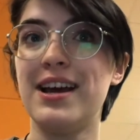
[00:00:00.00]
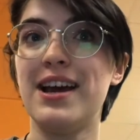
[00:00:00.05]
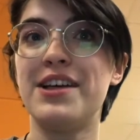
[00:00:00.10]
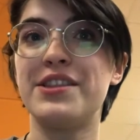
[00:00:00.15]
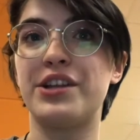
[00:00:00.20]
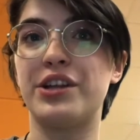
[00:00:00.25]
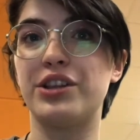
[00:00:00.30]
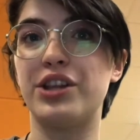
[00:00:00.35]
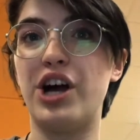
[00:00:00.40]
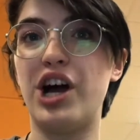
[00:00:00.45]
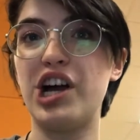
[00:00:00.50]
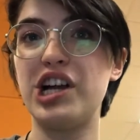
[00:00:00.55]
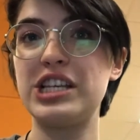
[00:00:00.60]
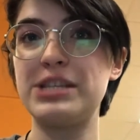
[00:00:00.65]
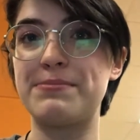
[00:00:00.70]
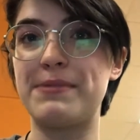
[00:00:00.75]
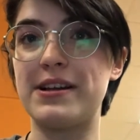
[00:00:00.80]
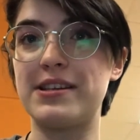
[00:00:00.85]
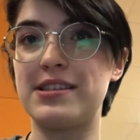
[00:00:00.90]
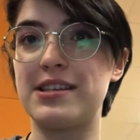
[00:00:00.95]
The law
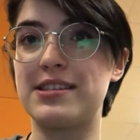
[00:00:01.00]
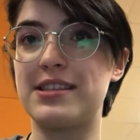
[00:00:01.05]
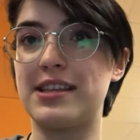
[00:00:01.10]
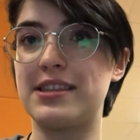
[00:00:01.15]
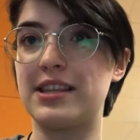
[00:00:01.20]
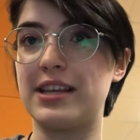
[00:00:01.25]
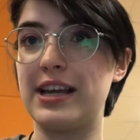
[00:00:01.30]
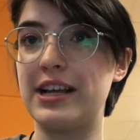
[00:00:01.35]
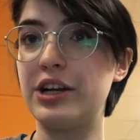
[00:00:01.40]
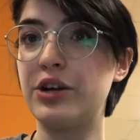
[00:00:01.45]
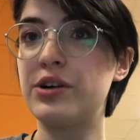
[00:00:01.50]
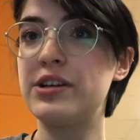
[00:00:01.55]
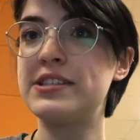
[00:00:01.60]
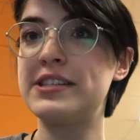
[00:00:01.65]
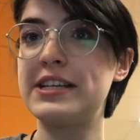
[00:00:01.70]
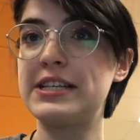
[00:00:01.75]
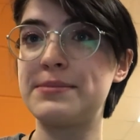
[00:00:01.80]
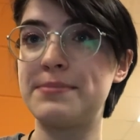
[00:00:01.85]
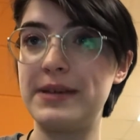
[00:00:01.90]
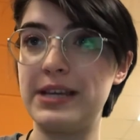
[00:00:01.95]
expresses that the
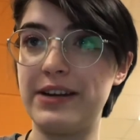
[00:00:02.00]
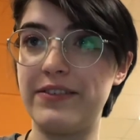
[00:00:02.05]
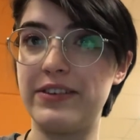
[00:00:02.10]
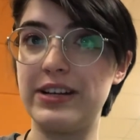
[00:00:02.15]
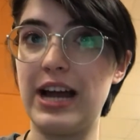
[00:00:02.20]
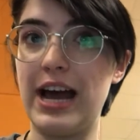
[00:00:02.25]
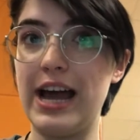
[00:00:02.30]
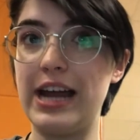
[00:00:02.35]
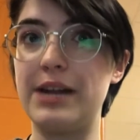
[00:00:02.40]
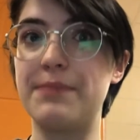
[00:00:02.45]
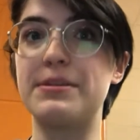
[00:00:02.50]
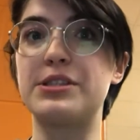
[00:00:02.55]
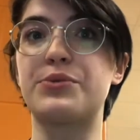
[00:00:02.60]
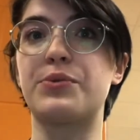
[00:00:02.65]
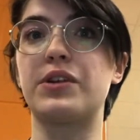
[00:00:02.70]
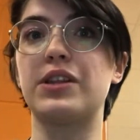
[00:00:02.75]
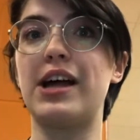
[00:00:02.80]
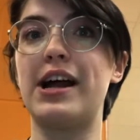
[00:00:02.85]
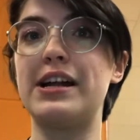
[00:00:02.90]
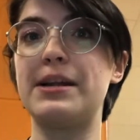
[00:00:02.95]
increasing speed of an item is
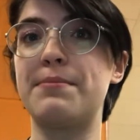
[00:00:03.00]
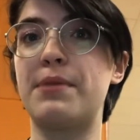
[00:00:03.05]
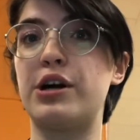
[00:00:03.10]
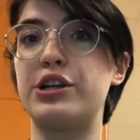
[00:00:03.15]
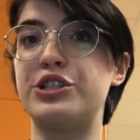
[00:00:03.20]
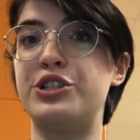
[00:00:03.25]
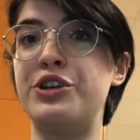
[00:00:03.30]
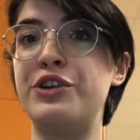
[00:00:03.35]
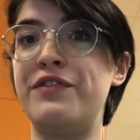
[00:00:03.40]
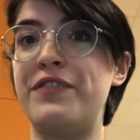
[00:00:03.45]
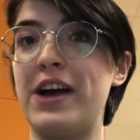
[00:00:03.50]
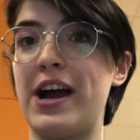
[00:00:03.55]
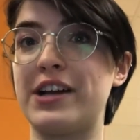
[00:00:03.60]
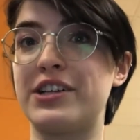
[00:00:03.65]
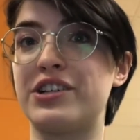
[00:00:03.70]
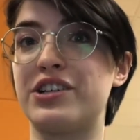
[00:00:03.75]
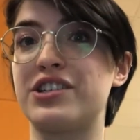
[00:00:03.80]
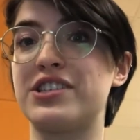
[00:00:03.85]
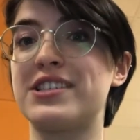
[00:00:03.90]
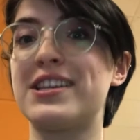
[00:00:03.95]
reliant upon 2
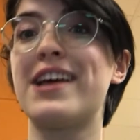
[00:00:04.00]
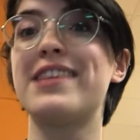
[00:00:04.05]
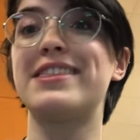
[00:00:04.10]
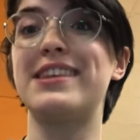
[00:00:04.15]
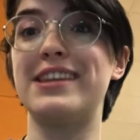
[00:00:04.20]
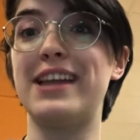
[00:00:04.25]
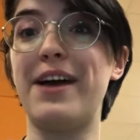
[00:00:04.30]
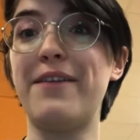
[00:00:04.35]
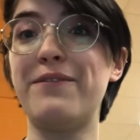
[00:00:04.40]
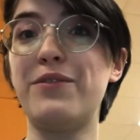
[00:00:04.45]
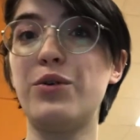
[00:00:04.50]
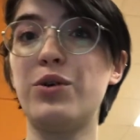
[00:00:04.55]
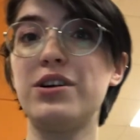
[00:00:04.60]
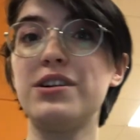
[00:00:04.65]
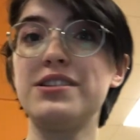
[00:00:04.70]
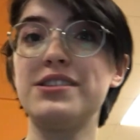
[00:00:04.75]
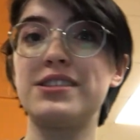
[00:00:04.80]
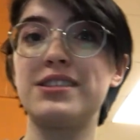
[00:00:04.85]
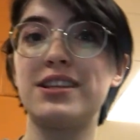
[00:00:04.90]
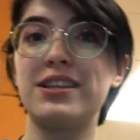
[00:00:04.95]
factors: the net
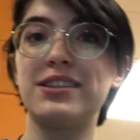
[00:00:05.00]
force,